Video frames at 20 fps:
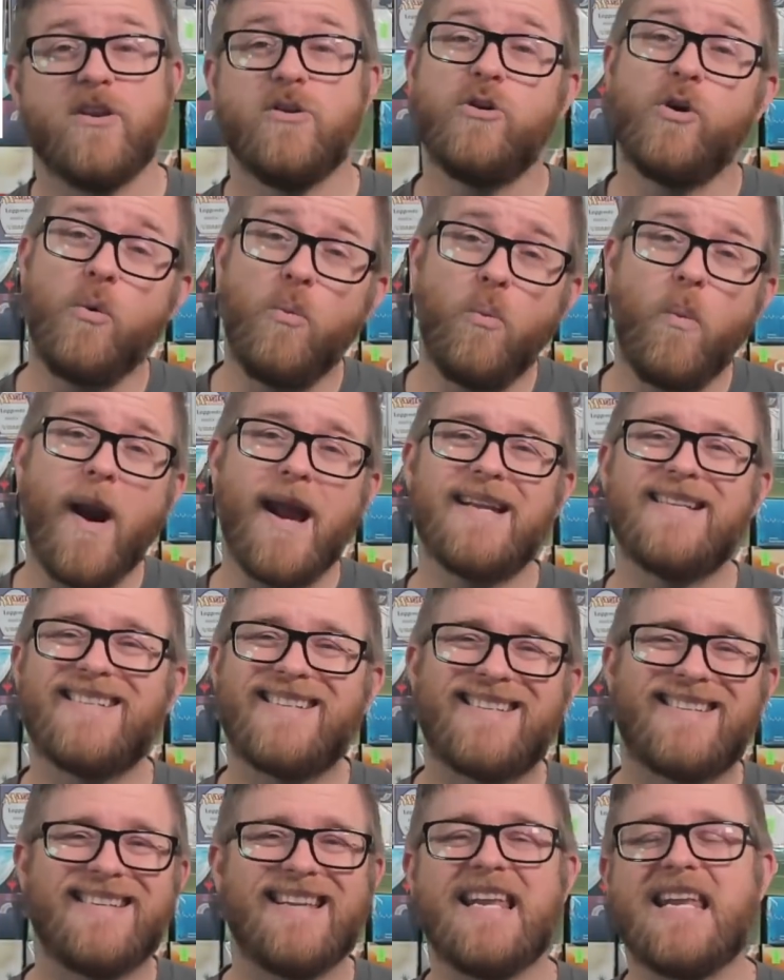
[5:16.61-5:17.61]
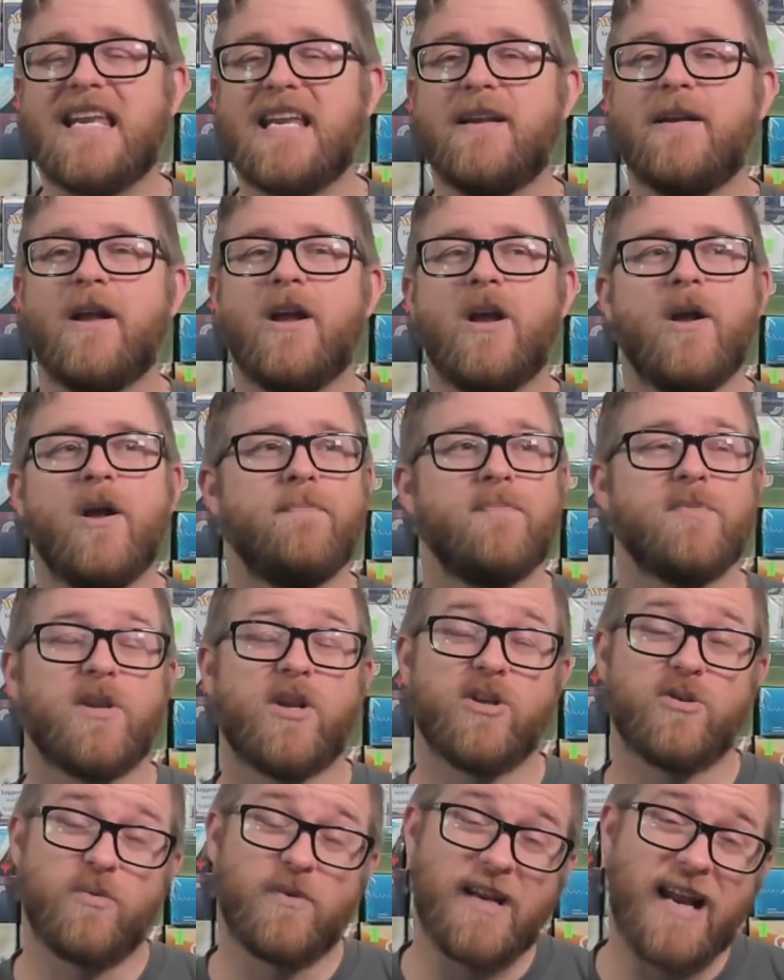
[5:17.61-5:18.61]
You can wait and see,
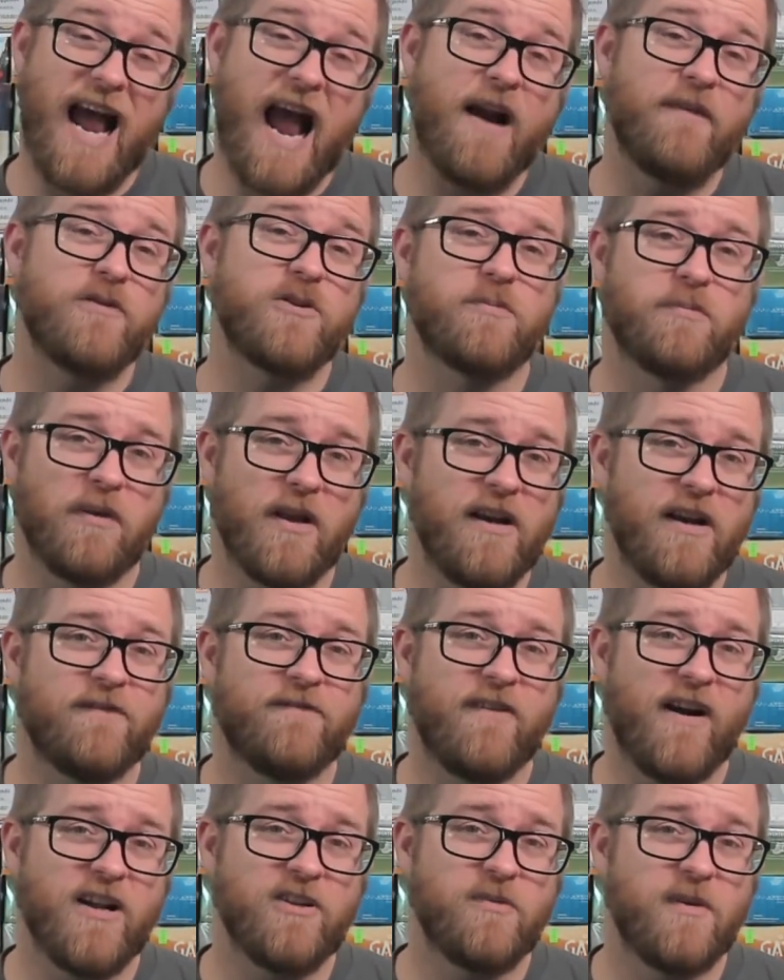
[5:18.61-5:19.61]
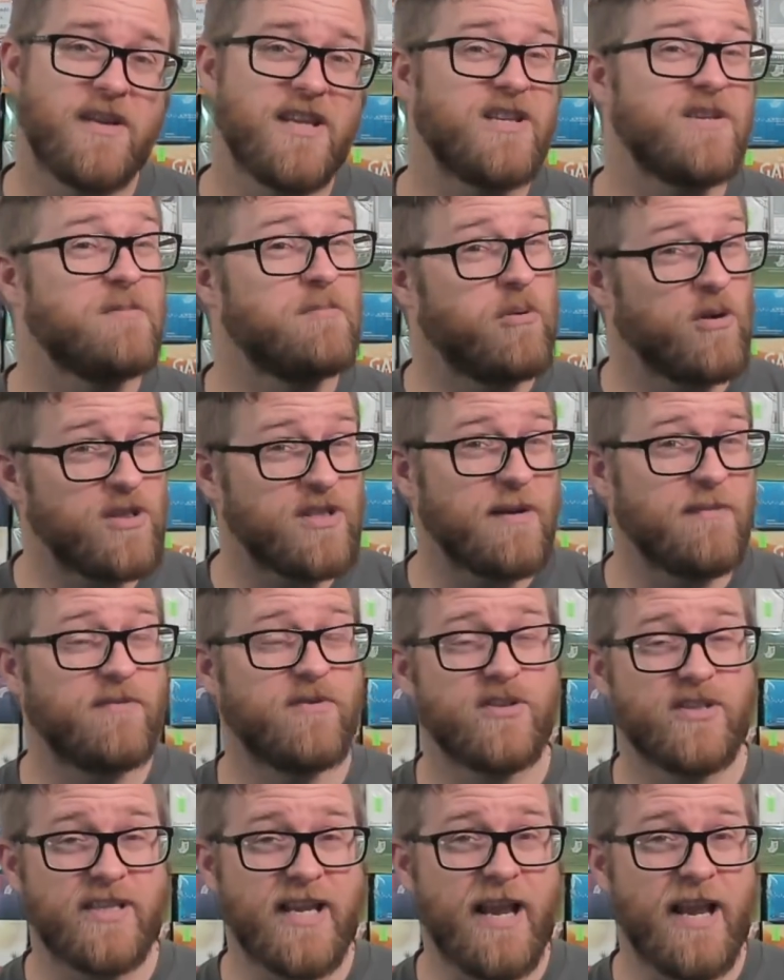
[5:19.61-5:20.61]
because when an average player finds one of these and puts up for
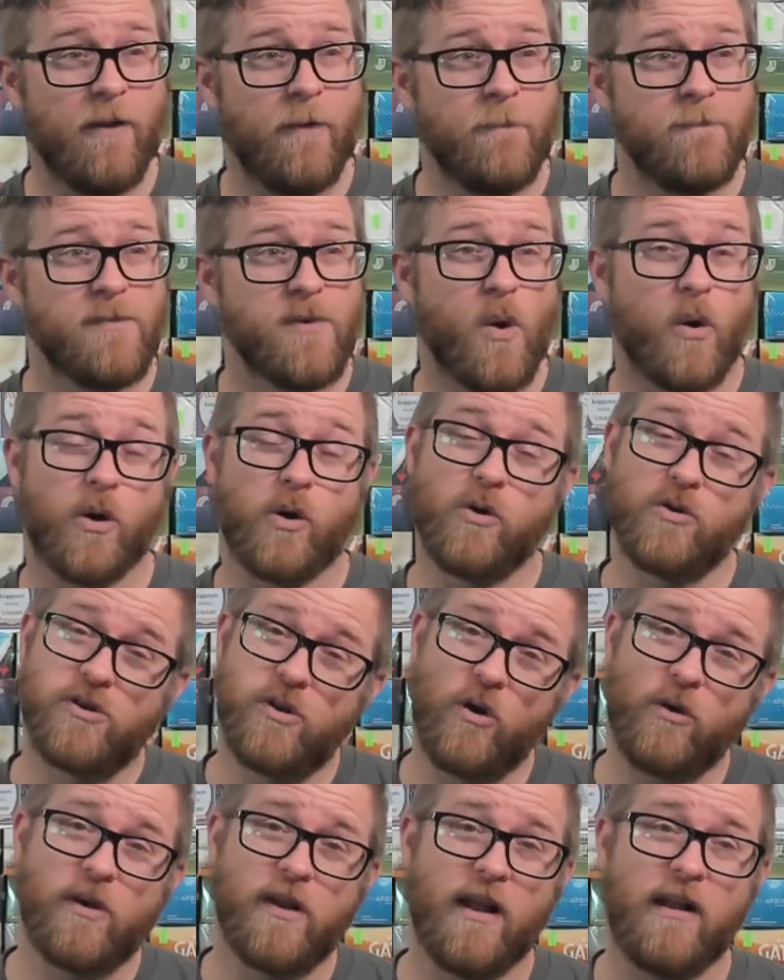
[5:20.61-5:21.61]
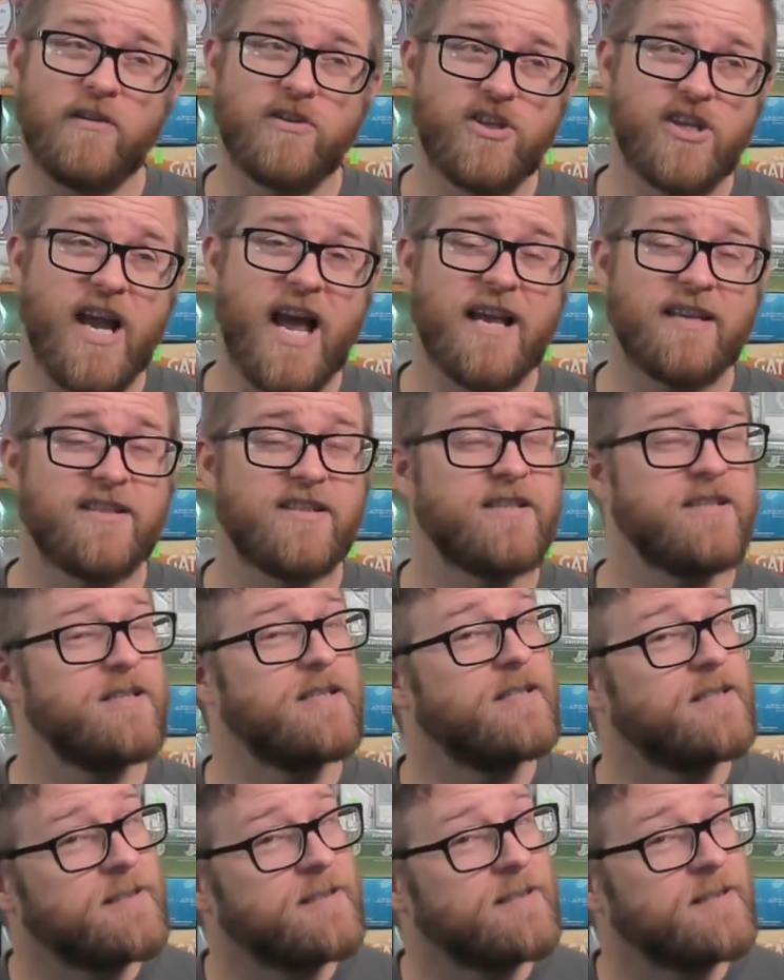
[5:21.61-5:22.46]
sale or goes local LGS,